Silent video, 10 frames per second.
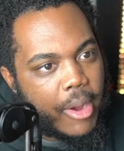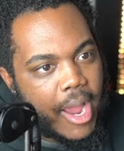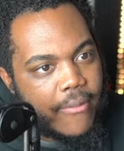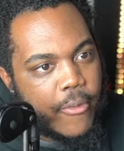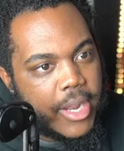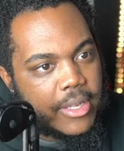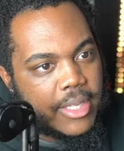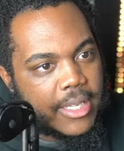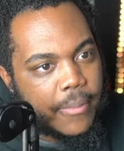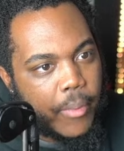Everyone else
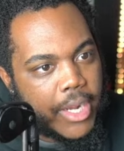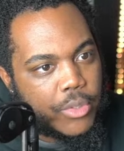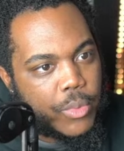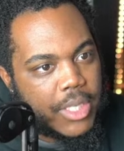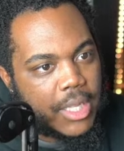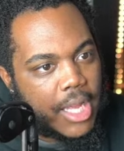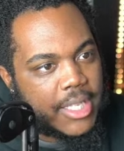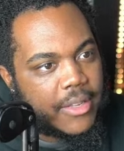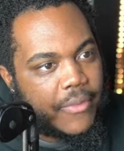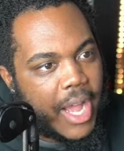thinks the branch was the loss
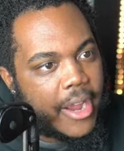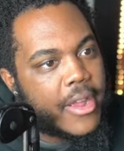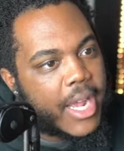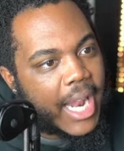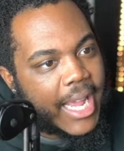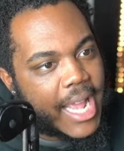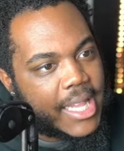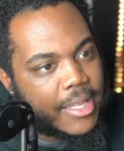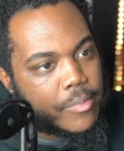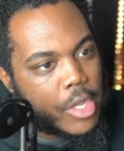in the fire, and I can't
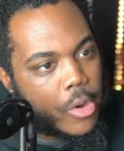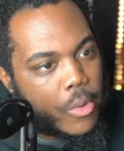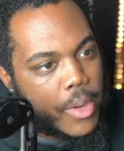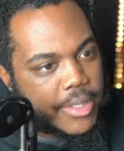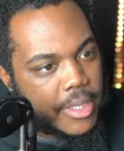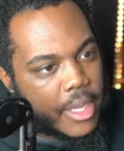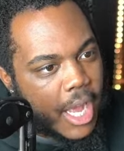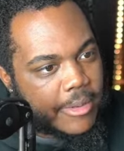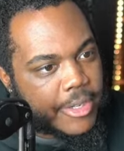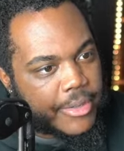let them know it wasn't. I
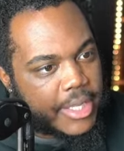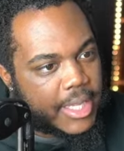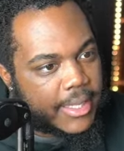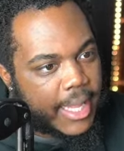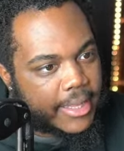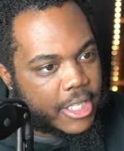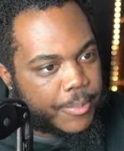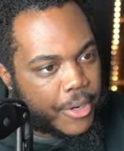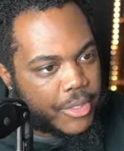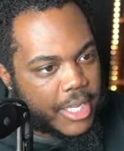am it look like this
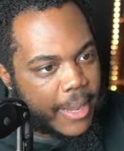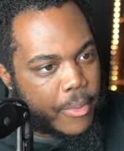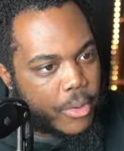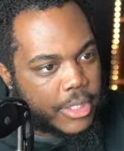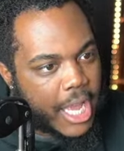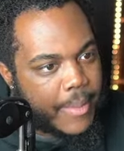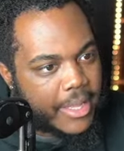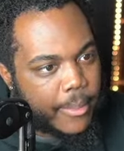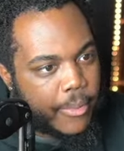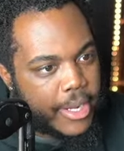person named Poor Tom had
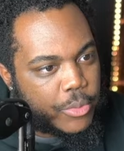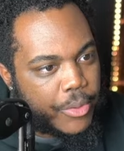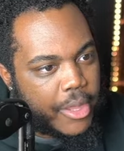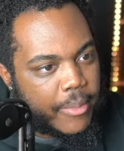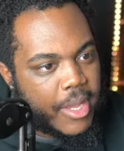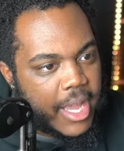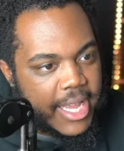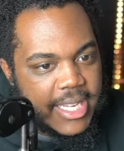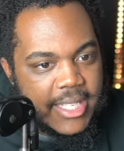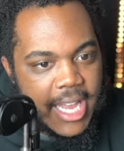the branch with him, and
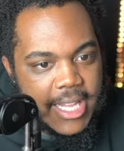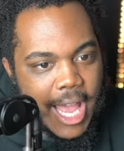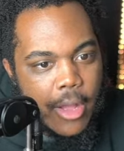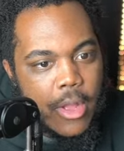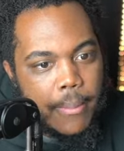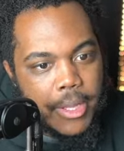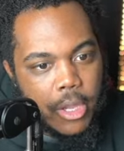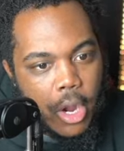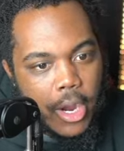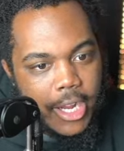he's dead now. But there
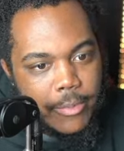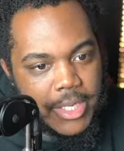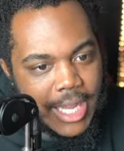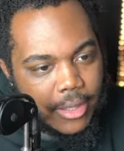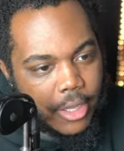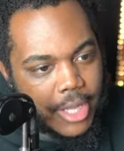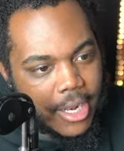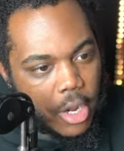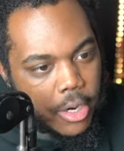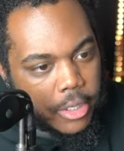are enemies out there that
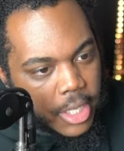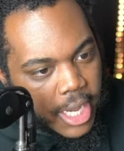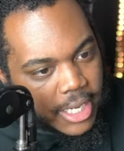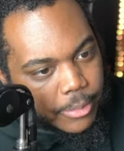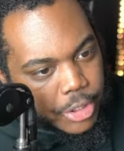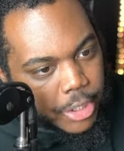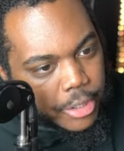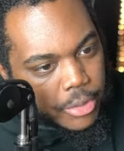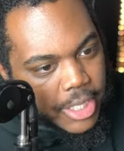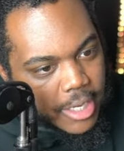aren't, and I'm sure
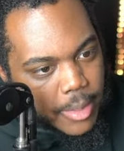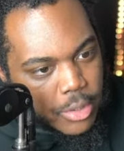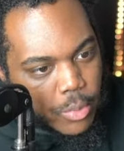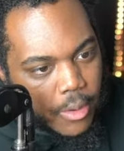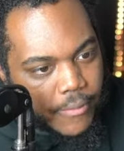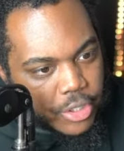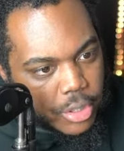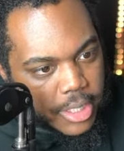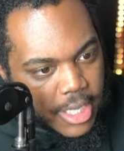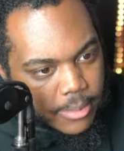those enemies will
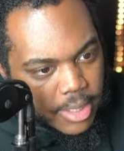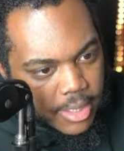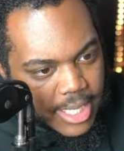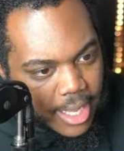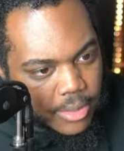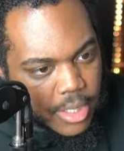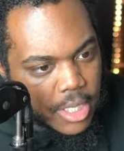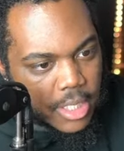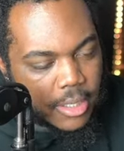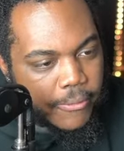eventually come to this house
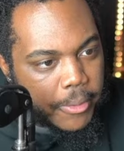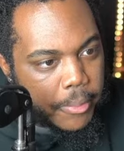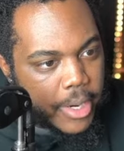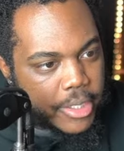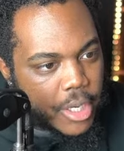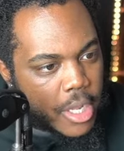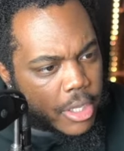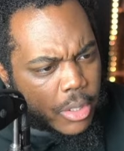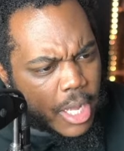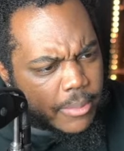to look for the branch. They'll
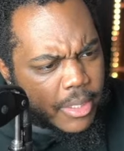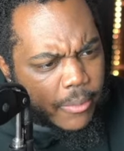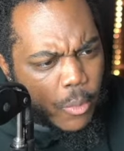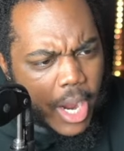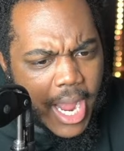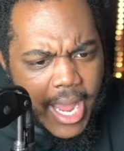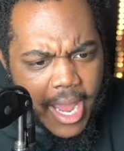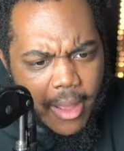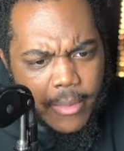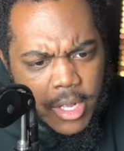come to where I
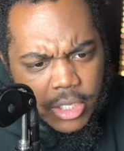am.